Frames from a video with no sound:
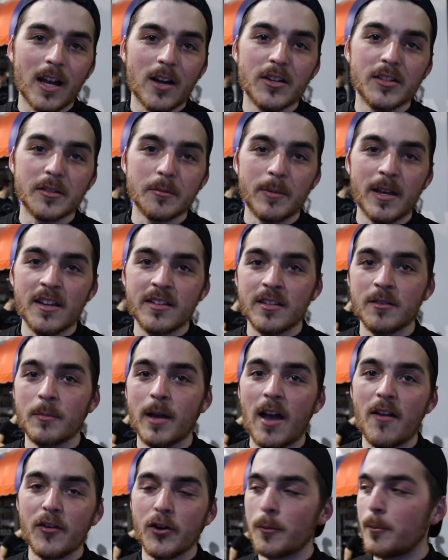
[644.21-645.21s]
account is amazing,
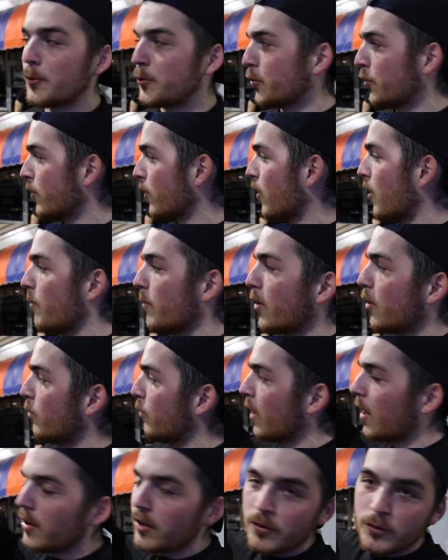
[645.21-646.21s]
but having the opportunity of coming
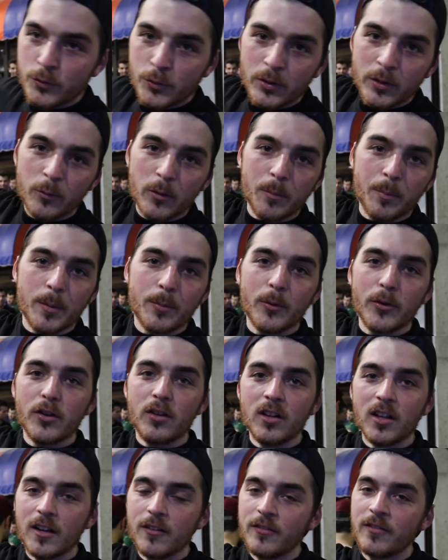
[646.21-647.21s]
around and doing it with the people
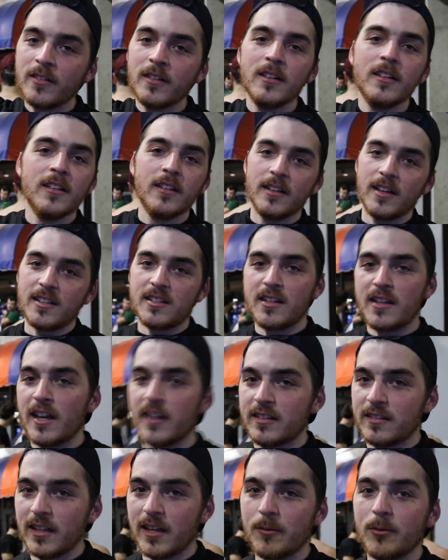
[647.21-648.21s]
you love is the
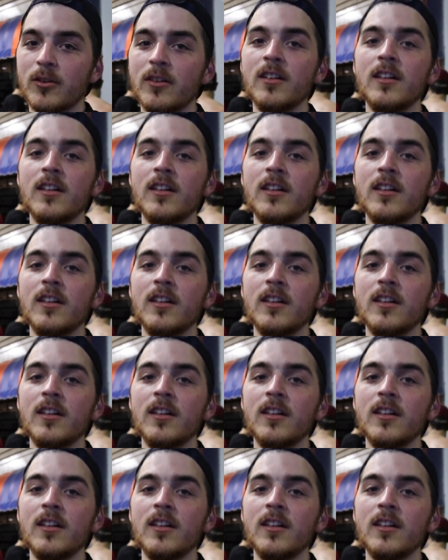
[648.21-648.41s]
next level.